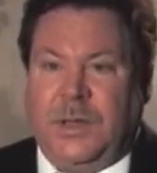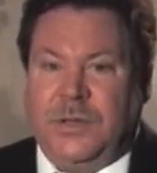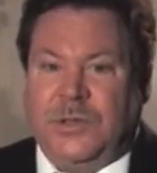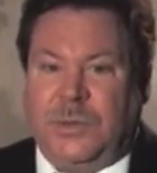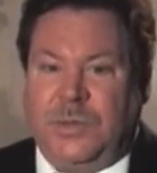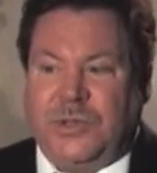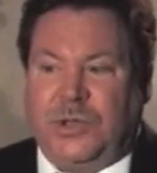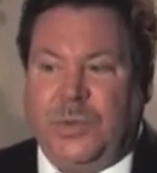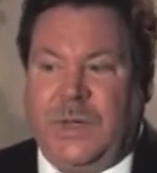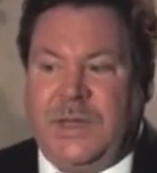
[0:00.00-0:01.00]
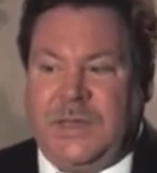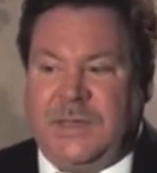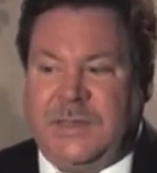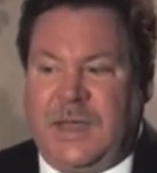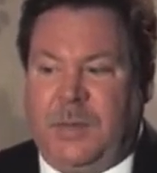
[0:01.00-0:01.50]
So it was a great
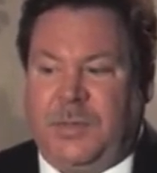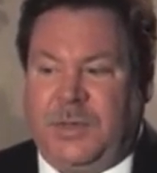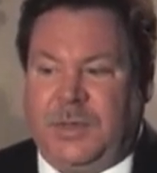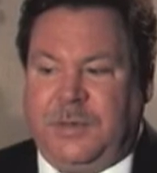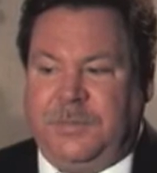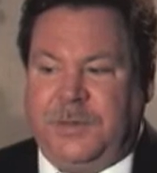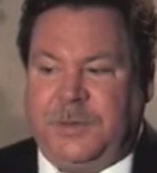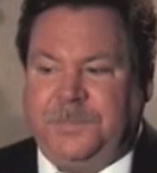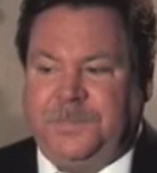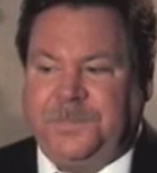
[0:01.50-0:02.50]
example of